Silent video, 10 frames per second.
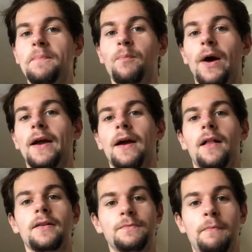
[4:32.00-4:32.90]
my
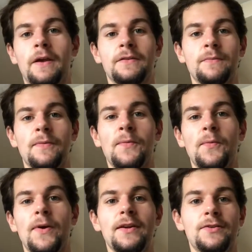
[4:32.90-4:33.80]
college pays minimum
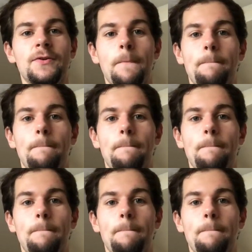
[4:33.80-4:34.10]
wage,